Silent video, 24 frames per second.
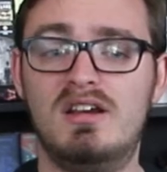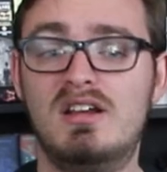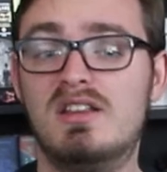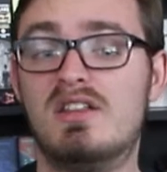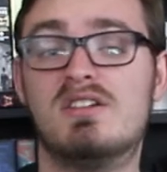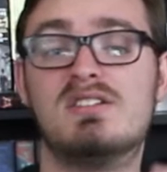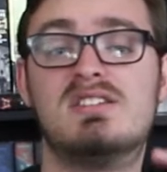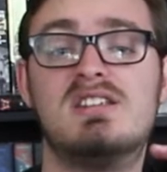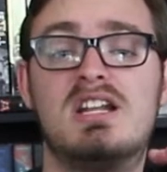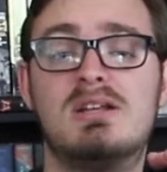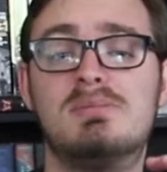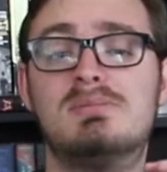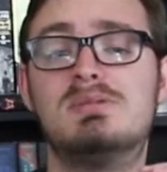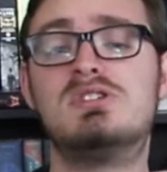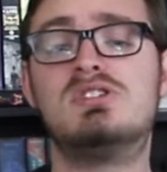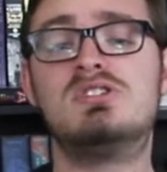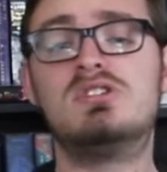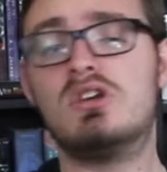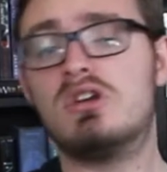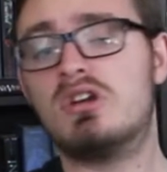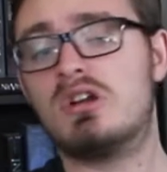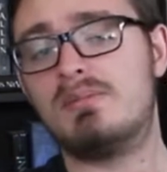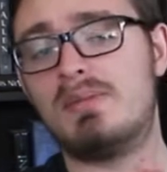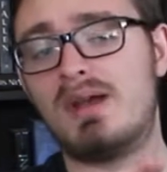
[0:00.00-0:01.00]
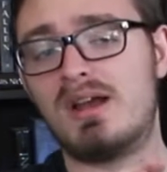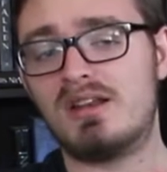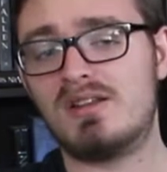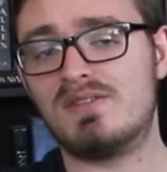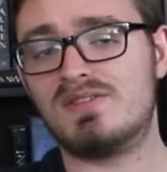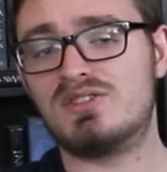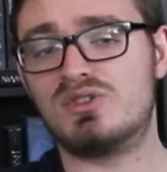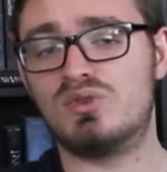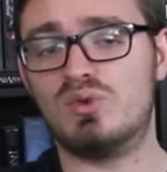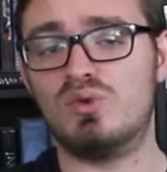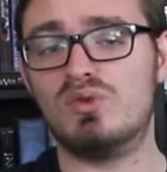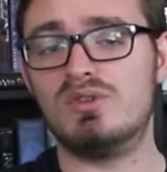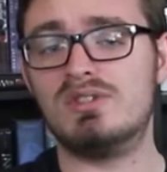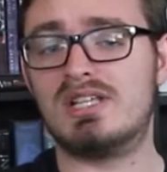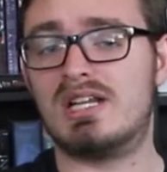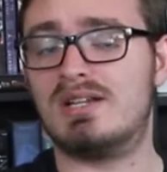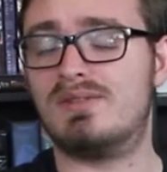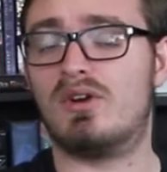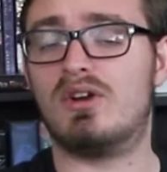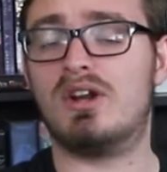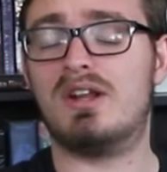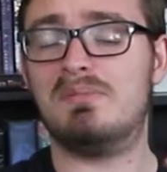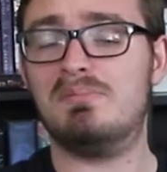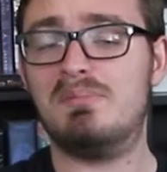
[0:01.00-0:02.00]
There's an absurd amount of schools that
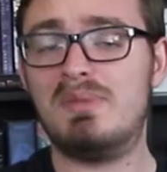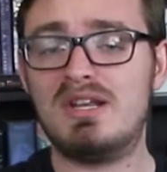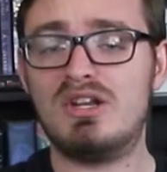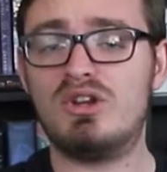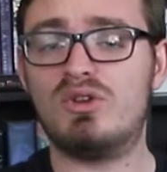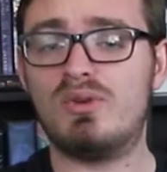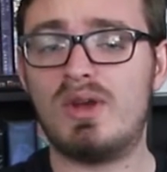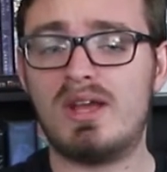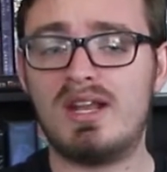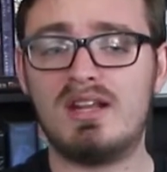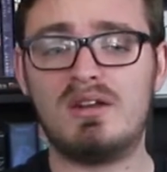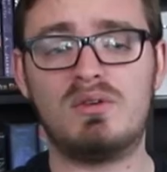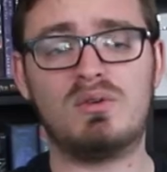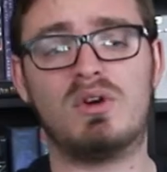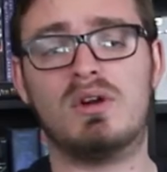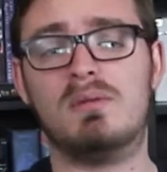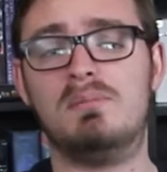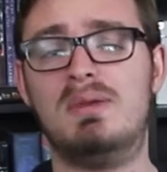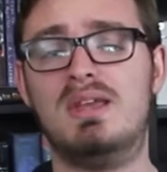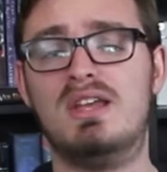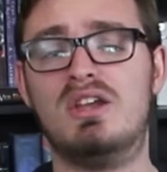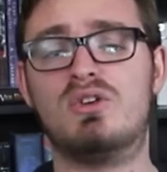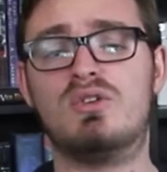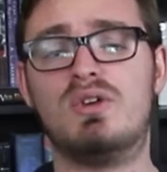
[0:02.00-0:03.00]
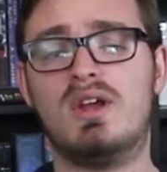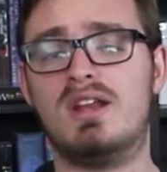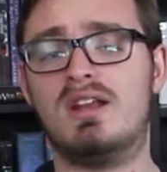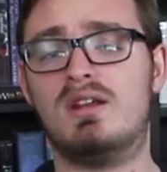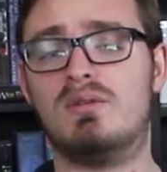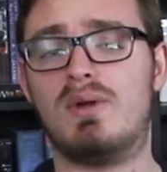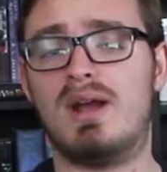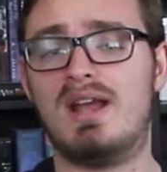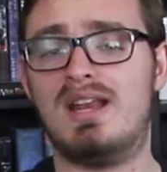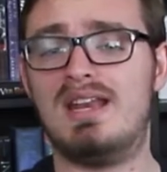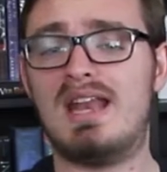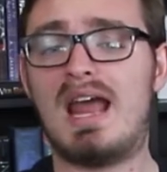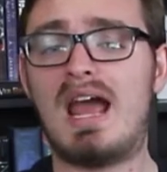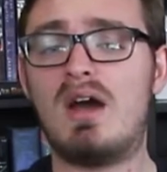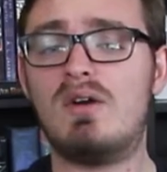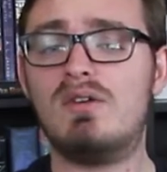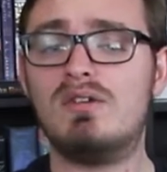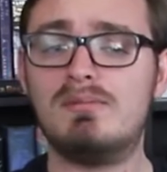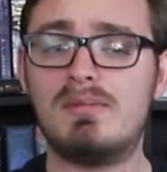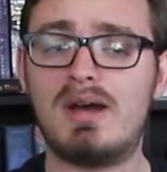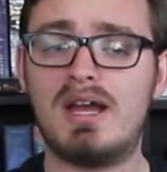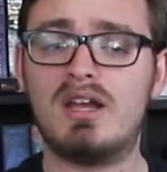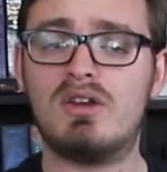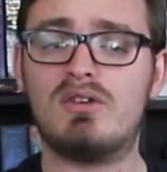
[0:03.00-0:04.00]
have already been created or are being created right now
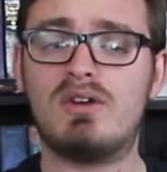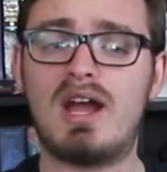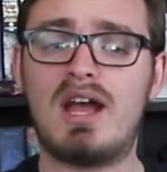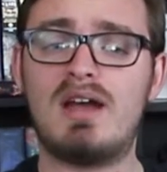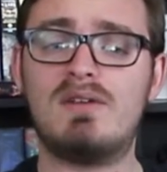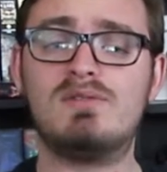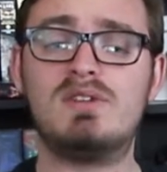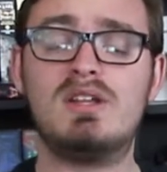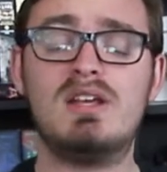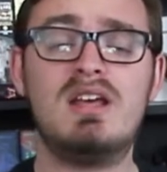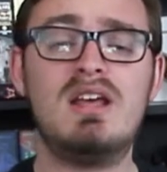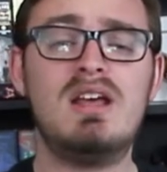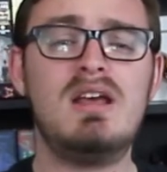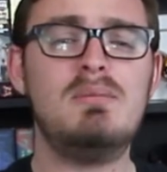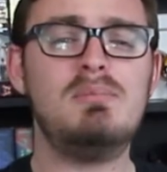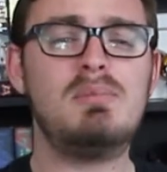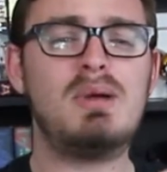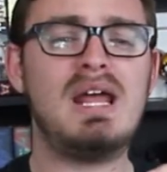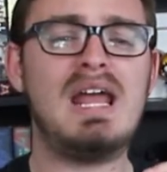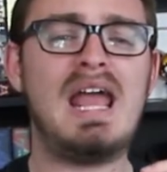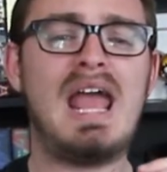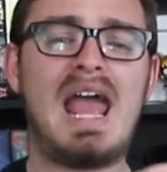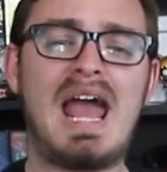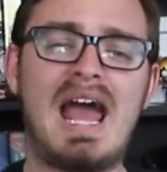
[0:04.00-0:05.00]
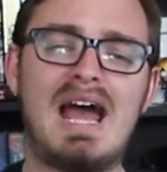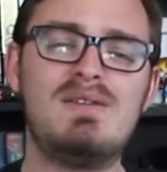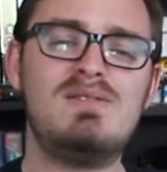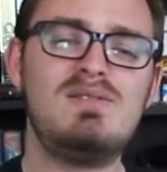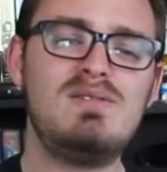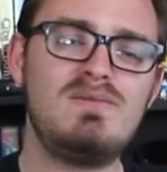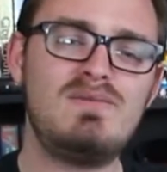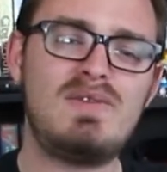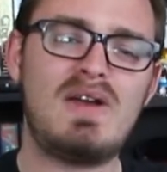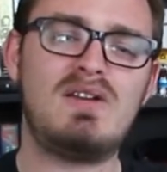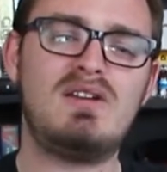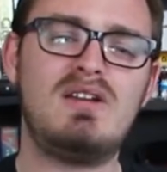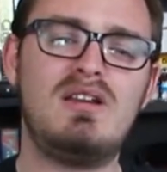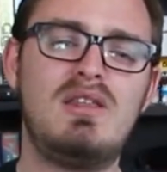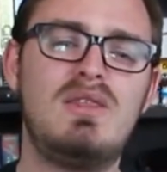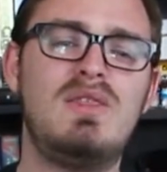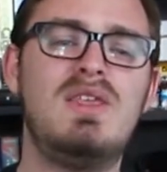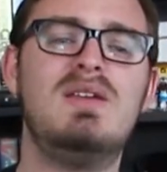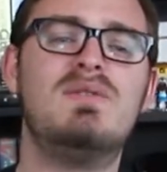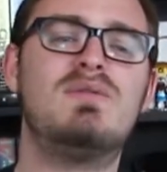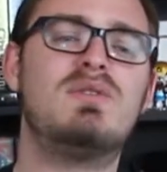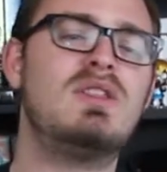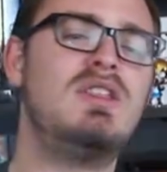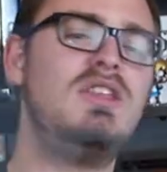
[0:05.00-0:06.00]
in Minecraft, but I haven't found
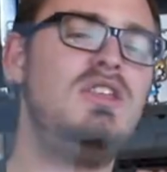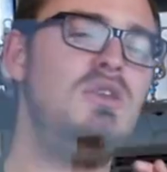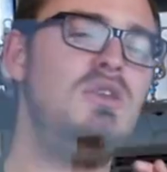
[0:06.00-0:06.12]
anything for the